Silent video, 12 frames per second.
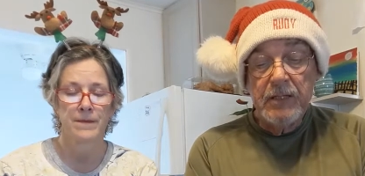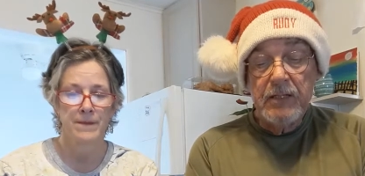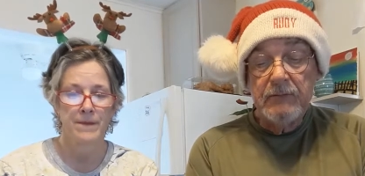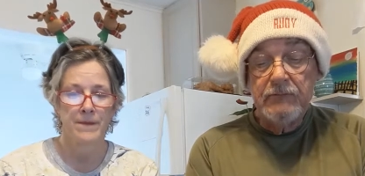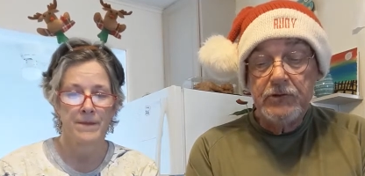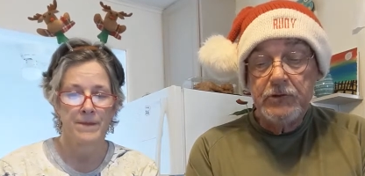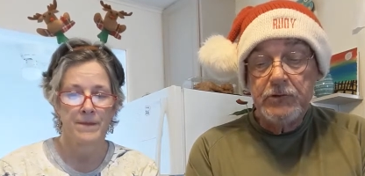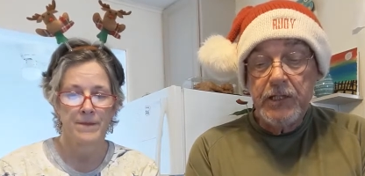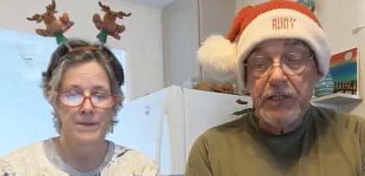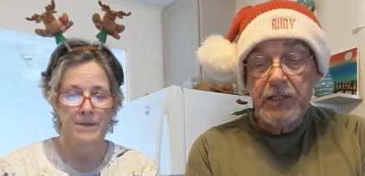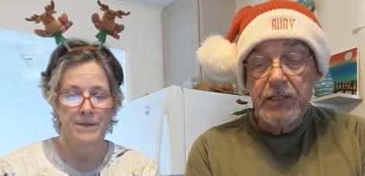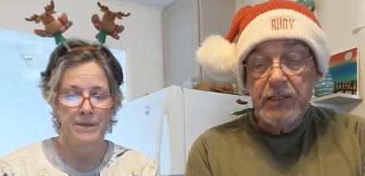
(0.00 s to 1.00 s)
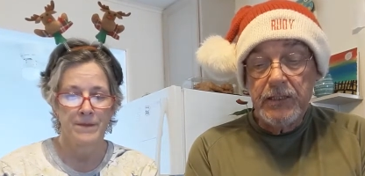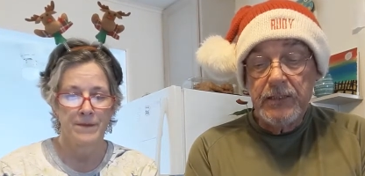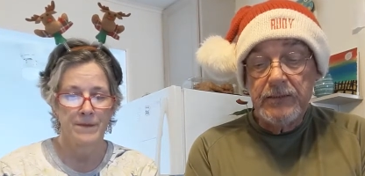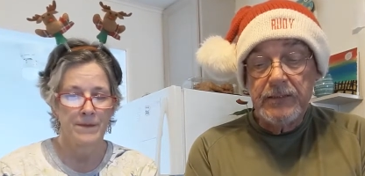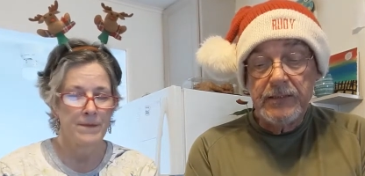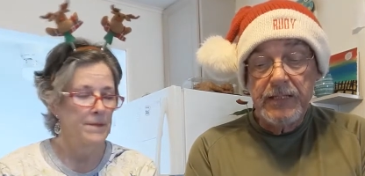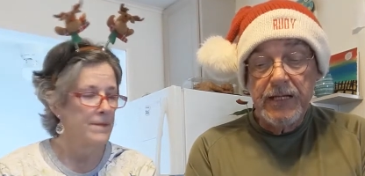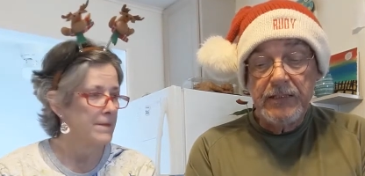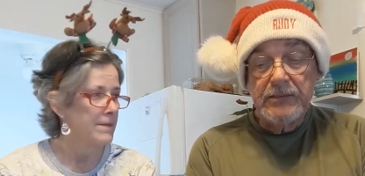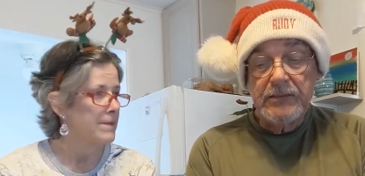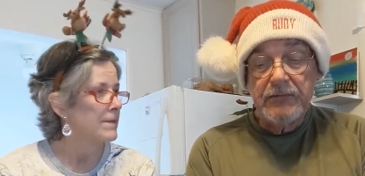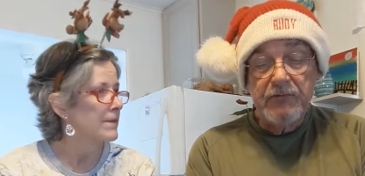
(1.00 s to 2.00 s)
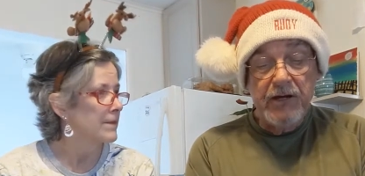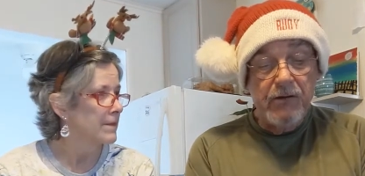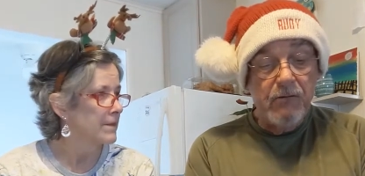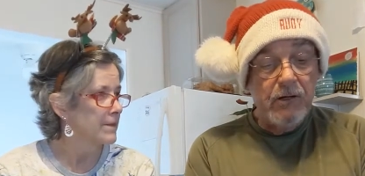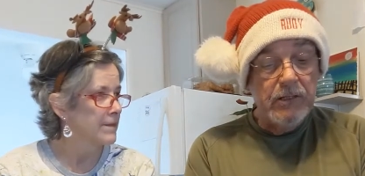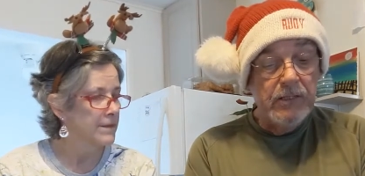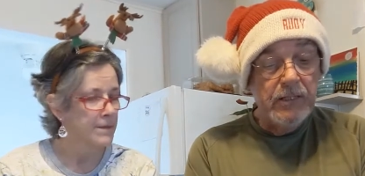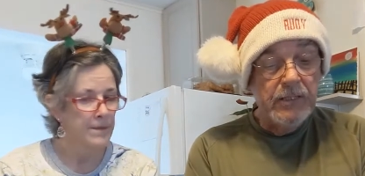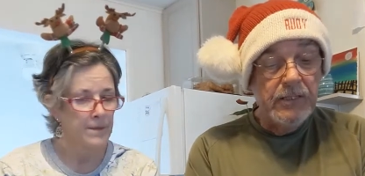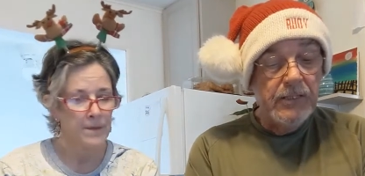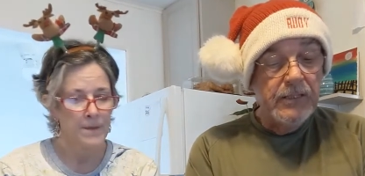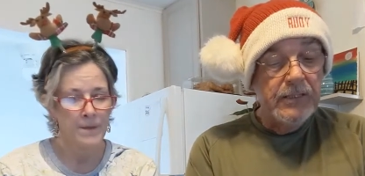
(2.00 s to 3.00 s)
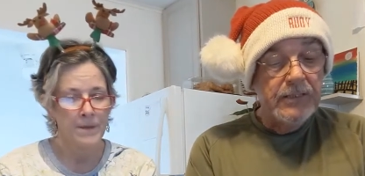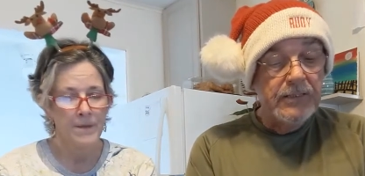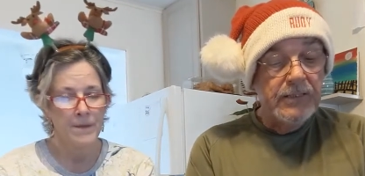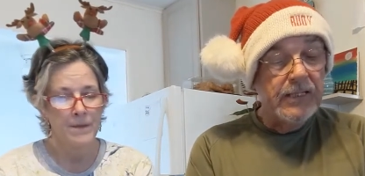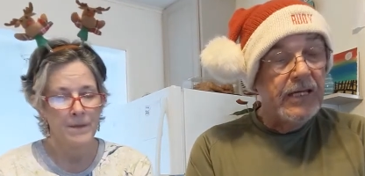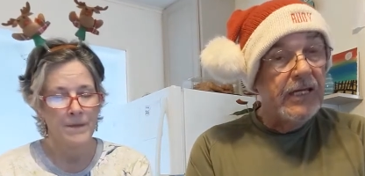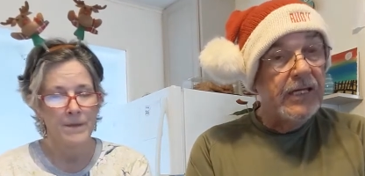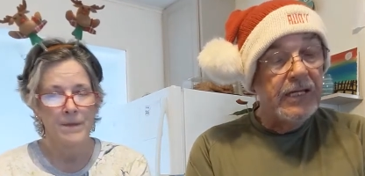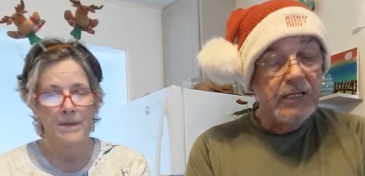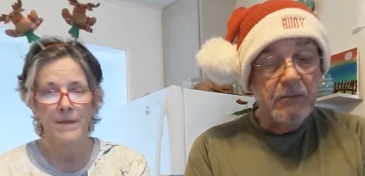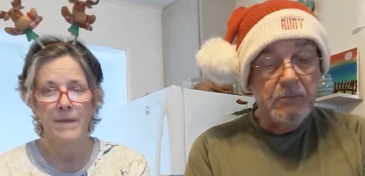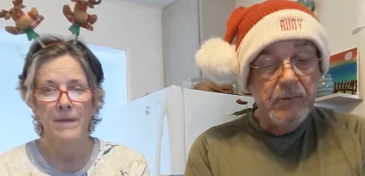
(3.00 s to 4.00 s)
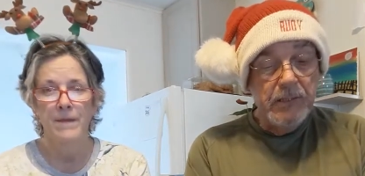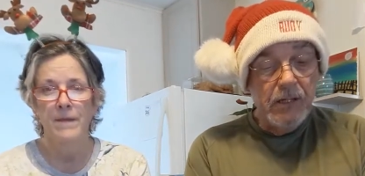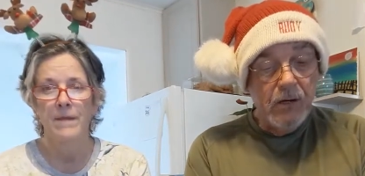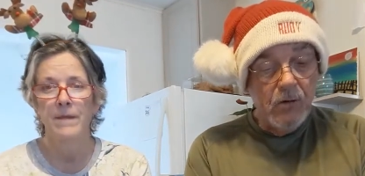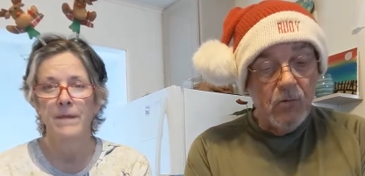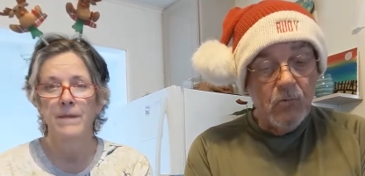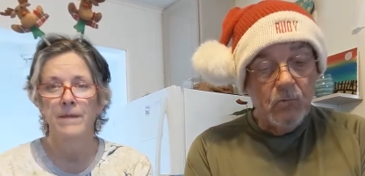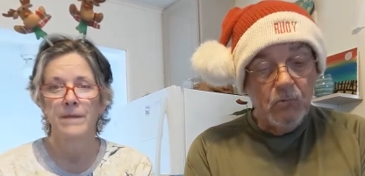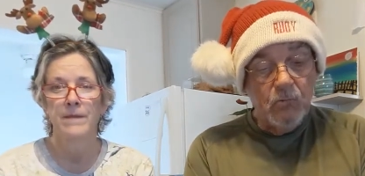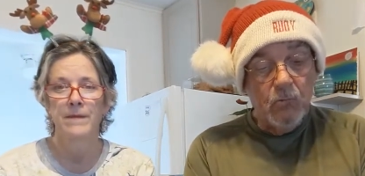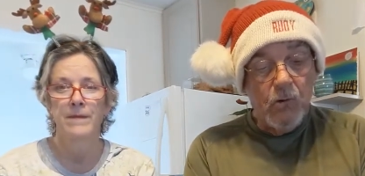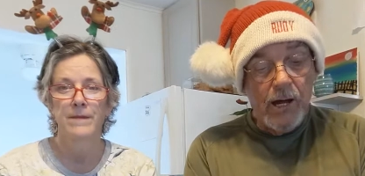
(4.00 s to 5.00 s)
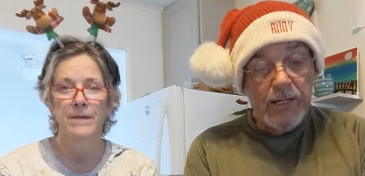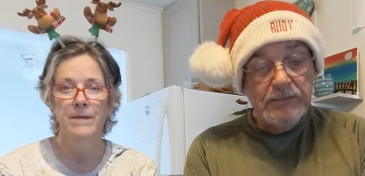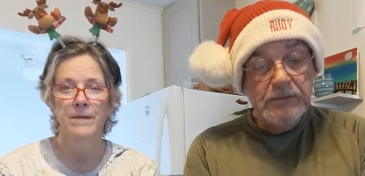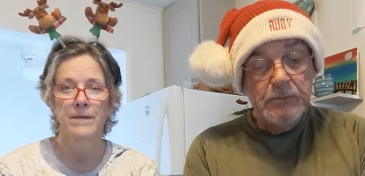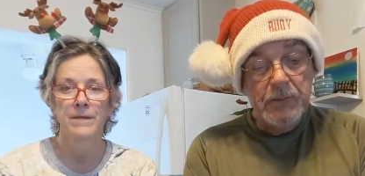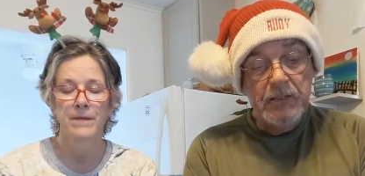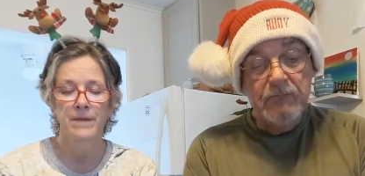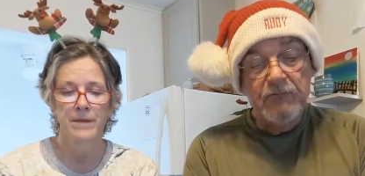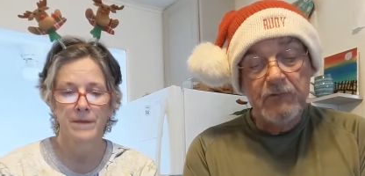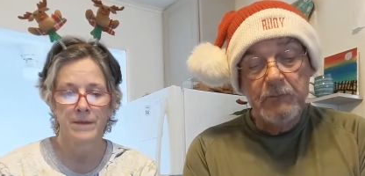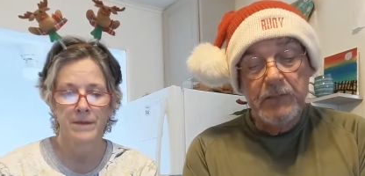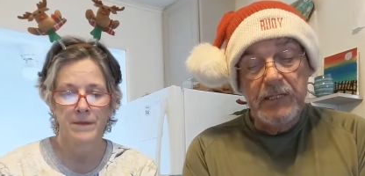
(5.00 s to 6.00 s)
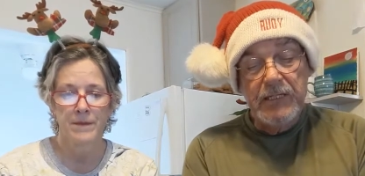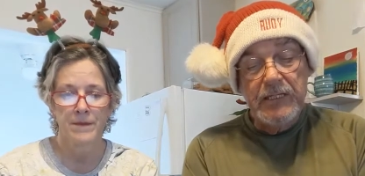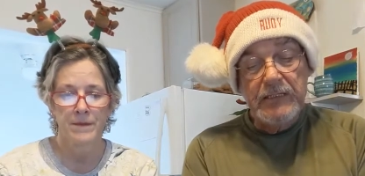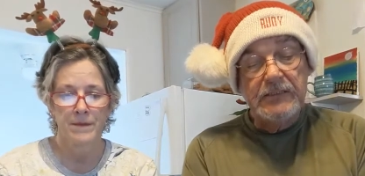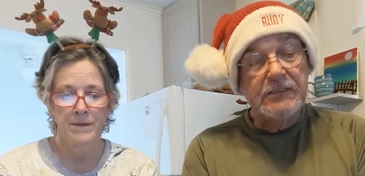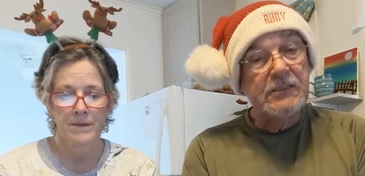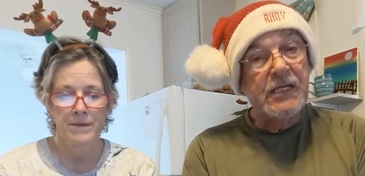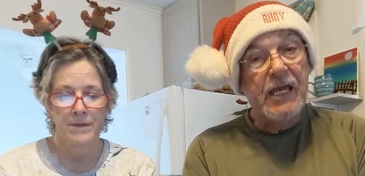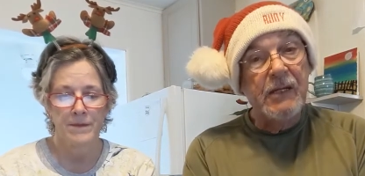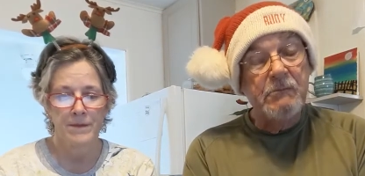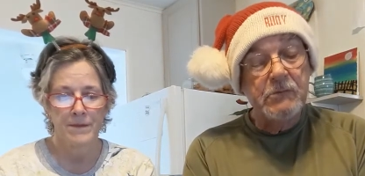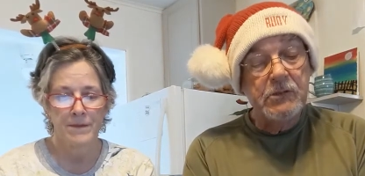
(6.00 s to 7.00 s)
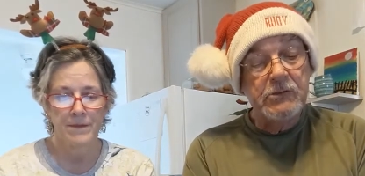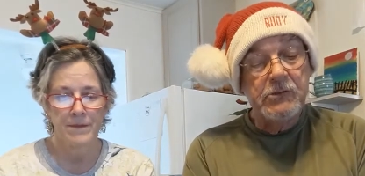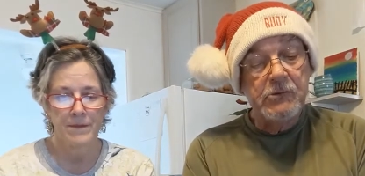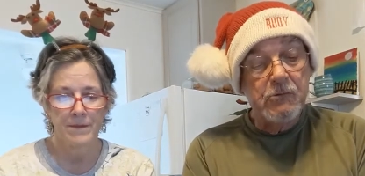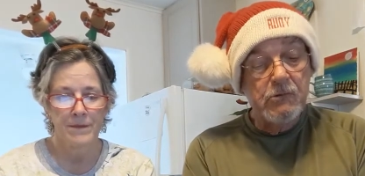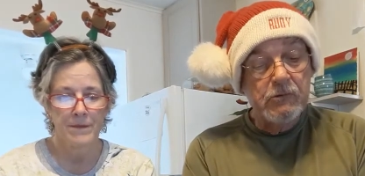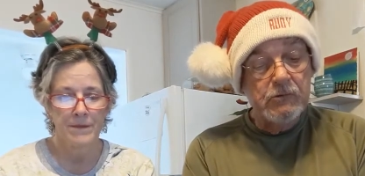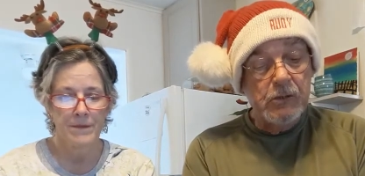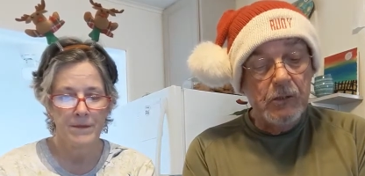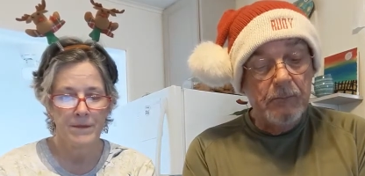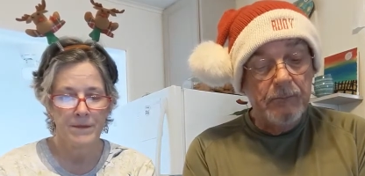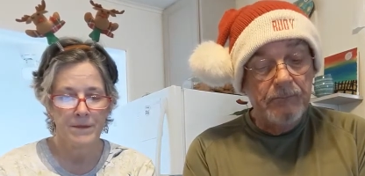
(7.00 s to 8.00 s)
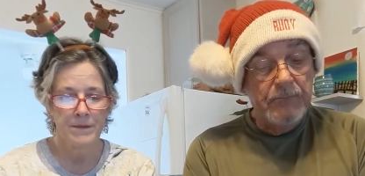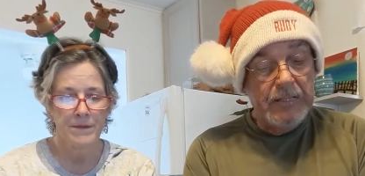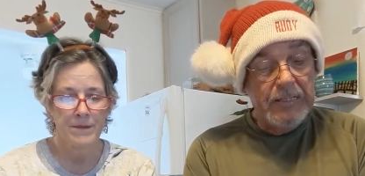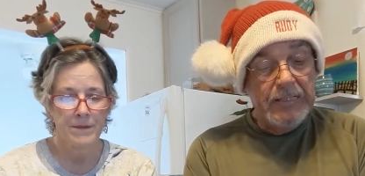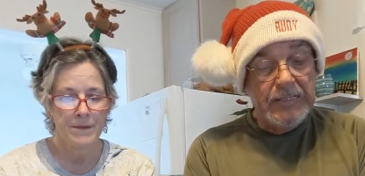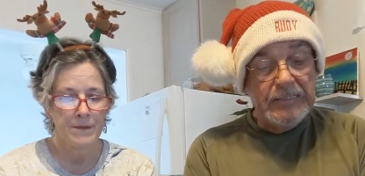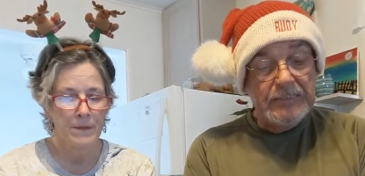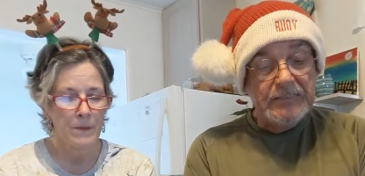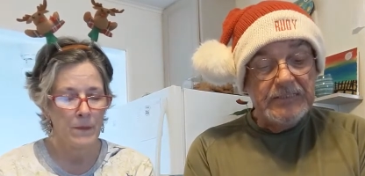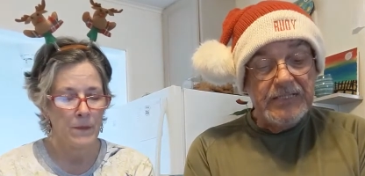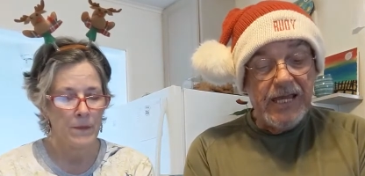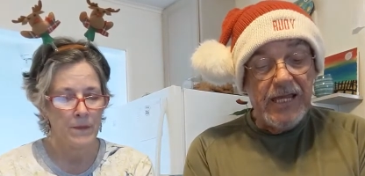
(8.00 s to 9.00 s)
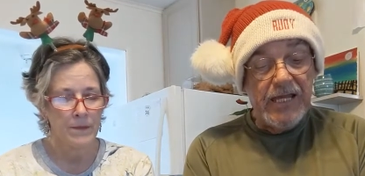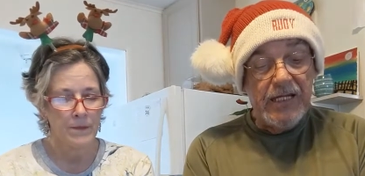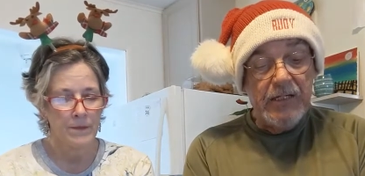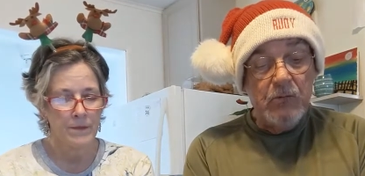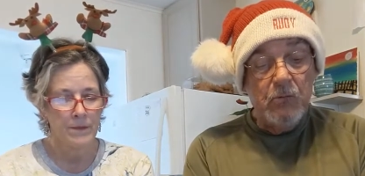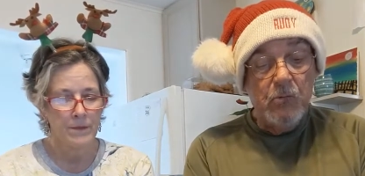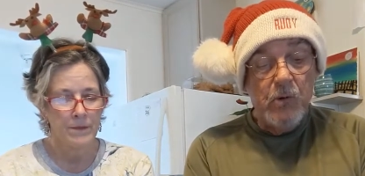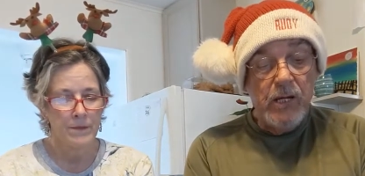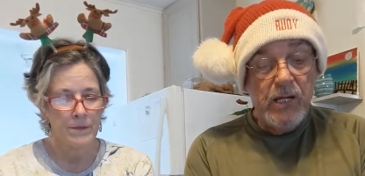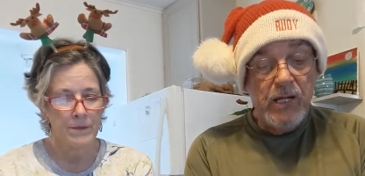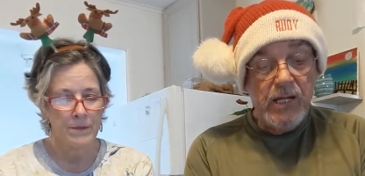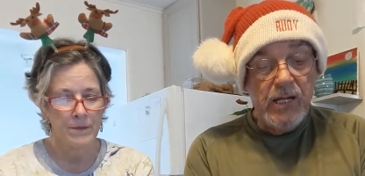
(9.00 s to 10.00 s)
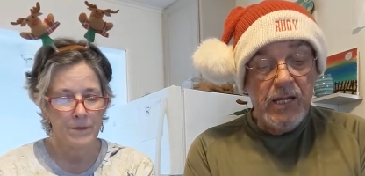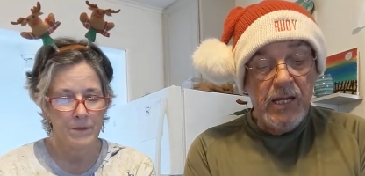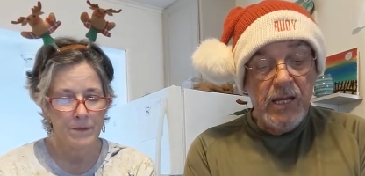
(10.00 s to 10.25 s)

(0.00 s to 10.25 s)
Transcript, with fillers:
Speaker 1: of Judea in the days of Herod the king, behold, wise men from the east came to Jerusalem, saying, We